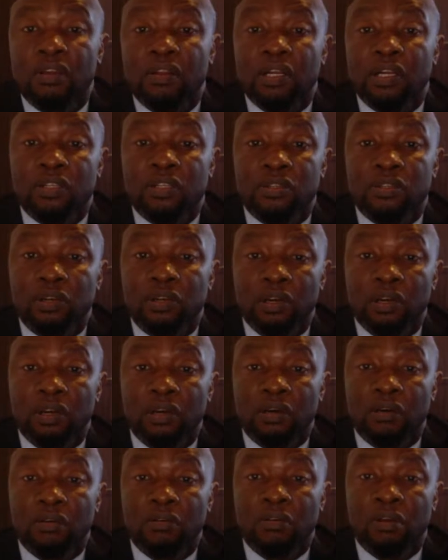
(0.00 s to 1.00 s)
that
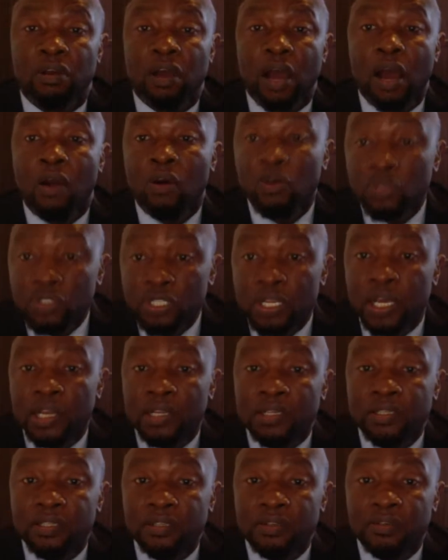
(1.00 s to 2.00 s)
are
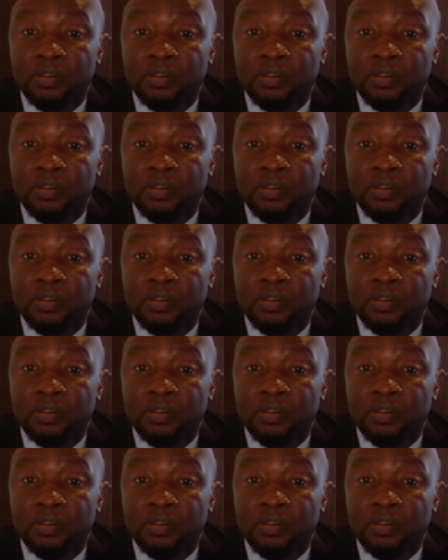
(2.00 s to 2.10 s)
concerned.